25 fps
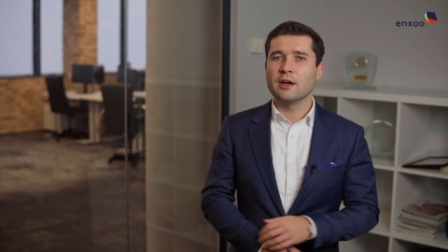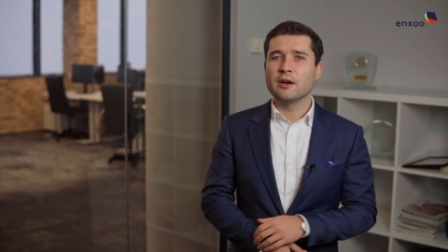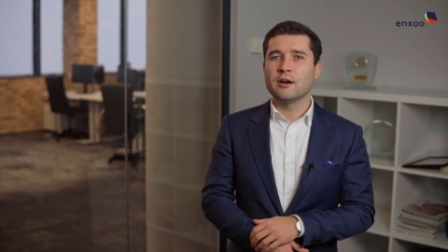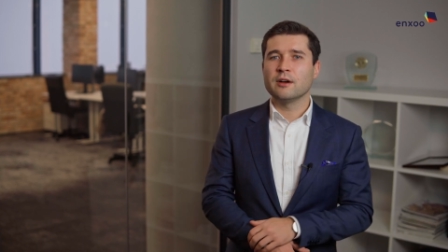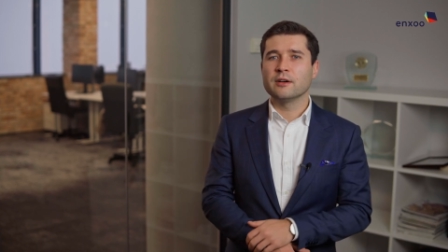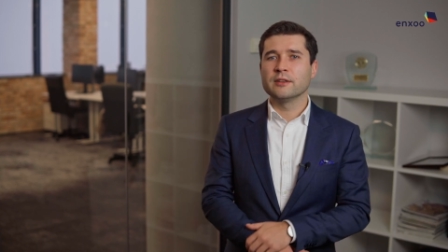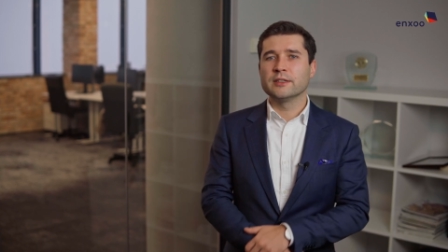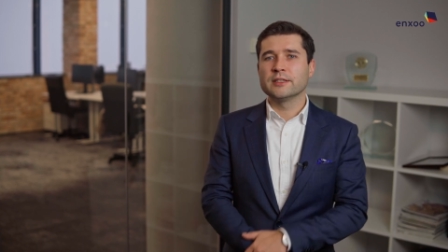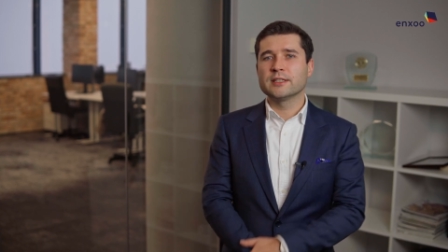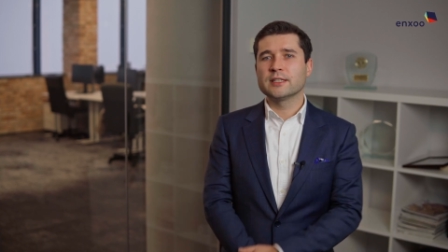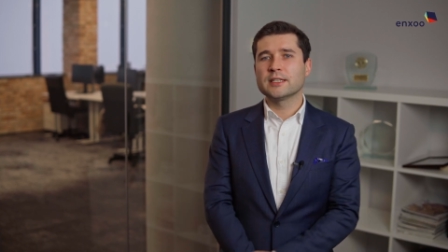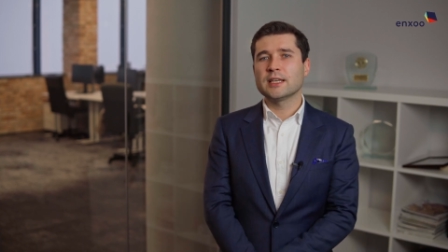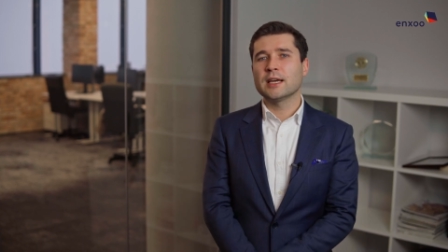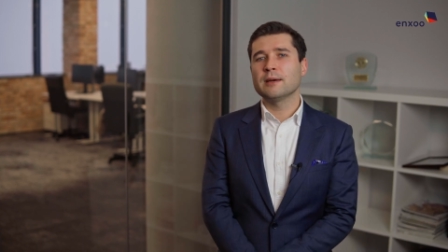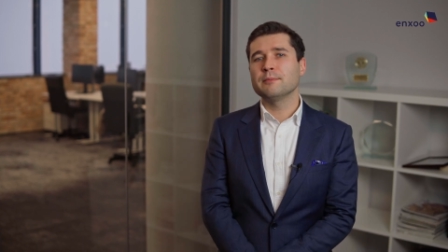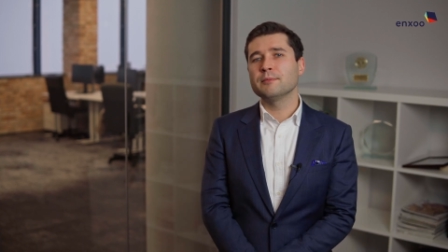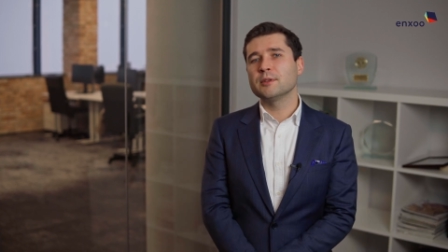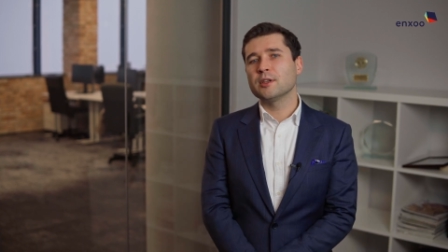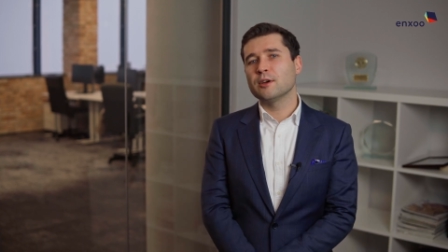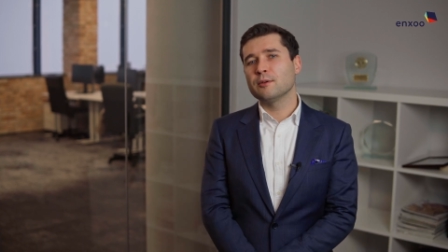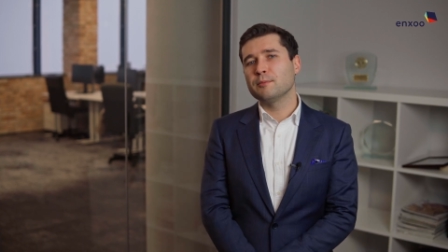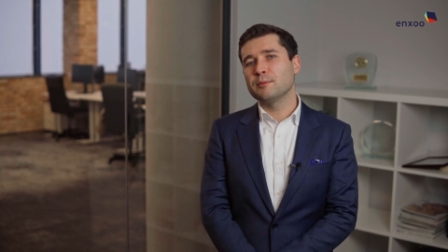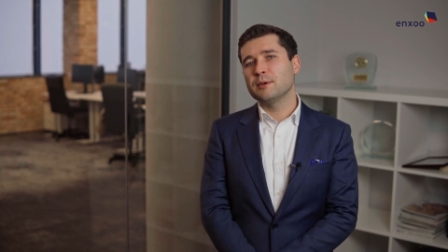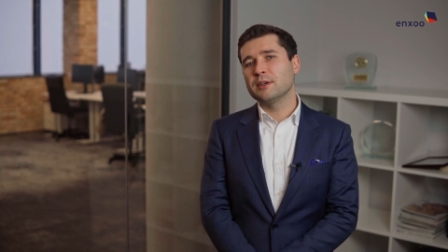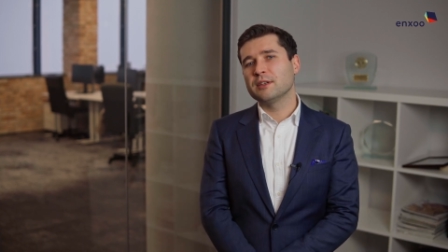on some
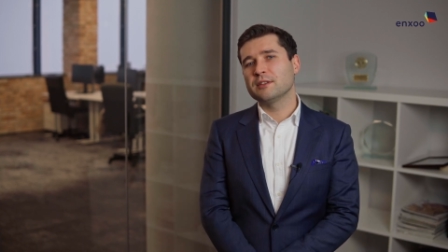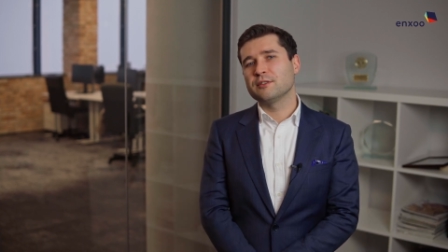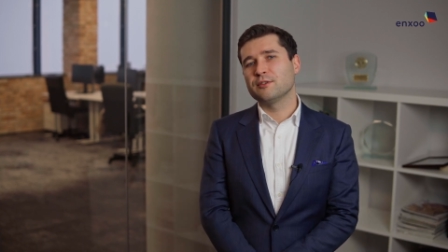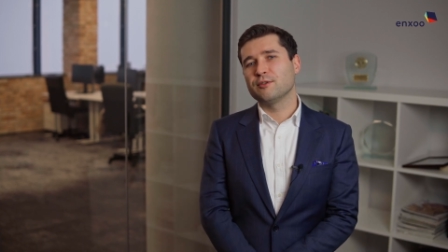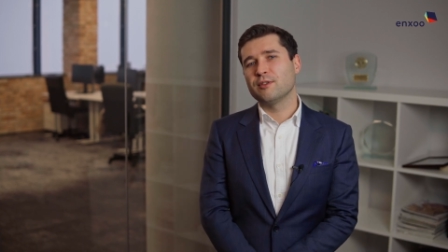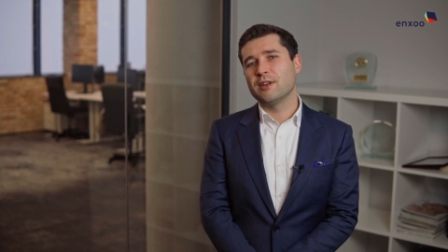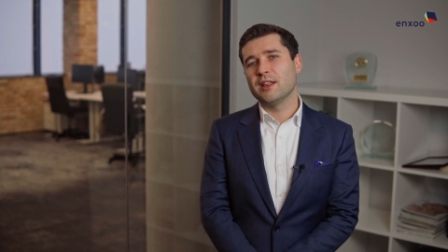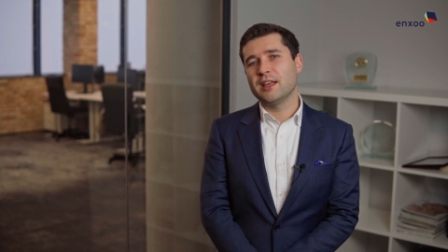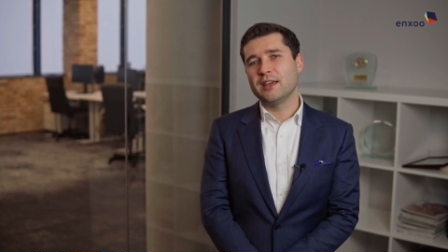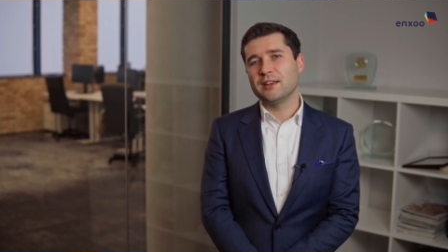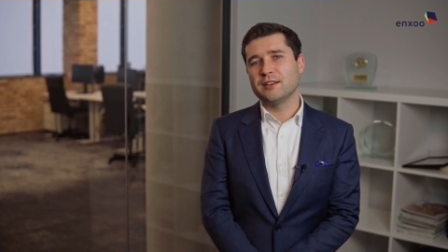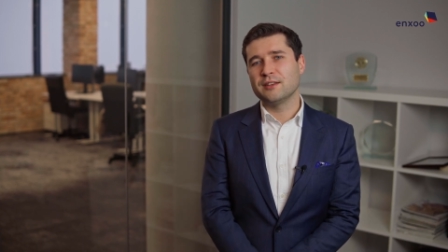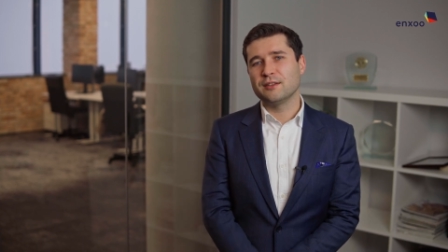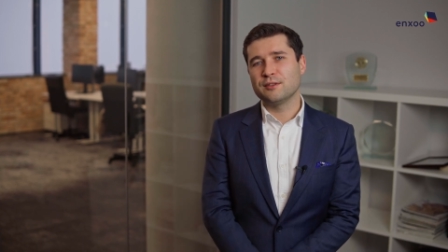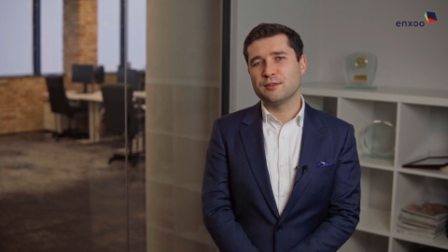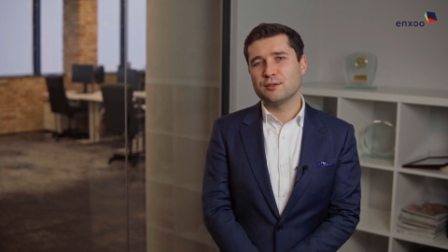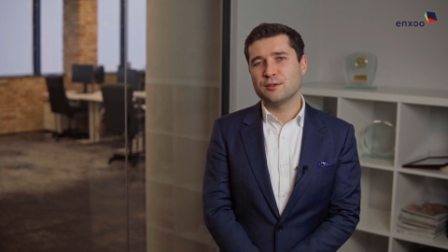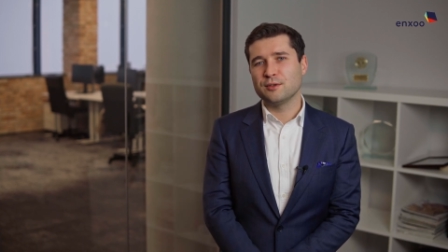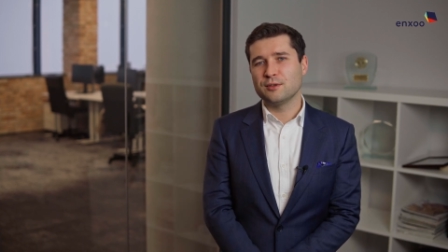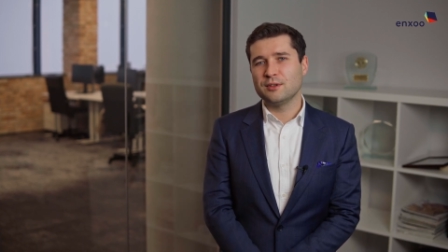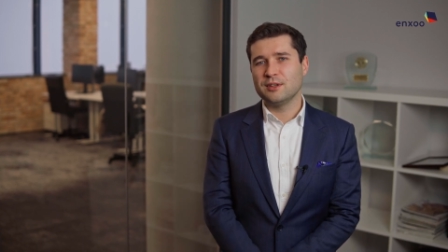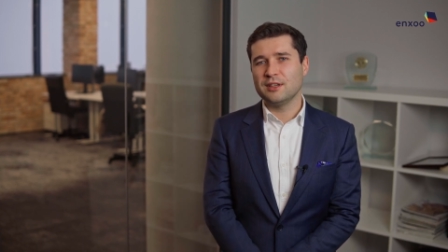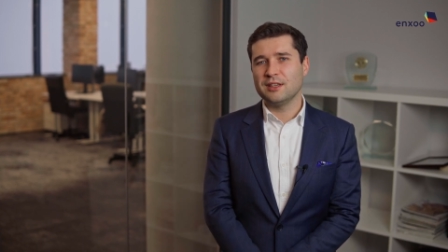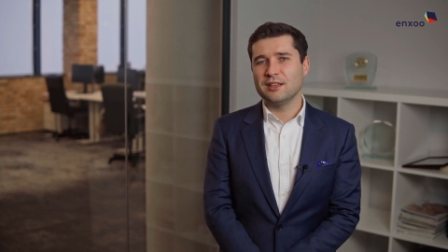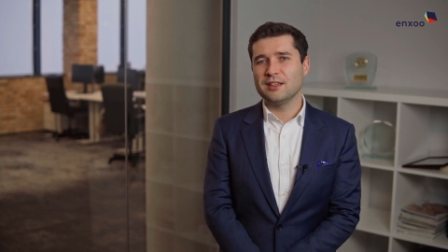topics related
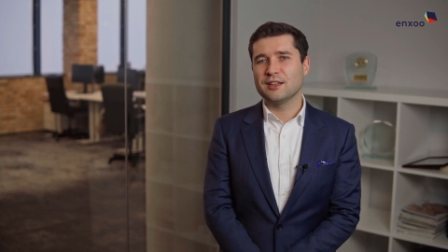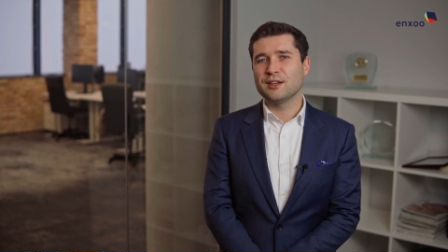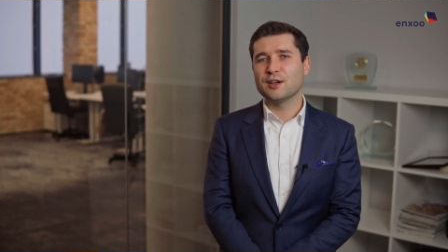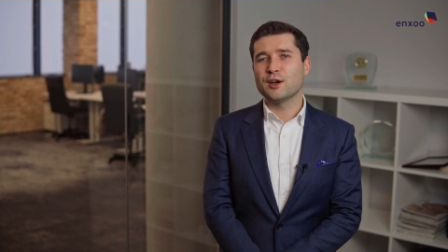to the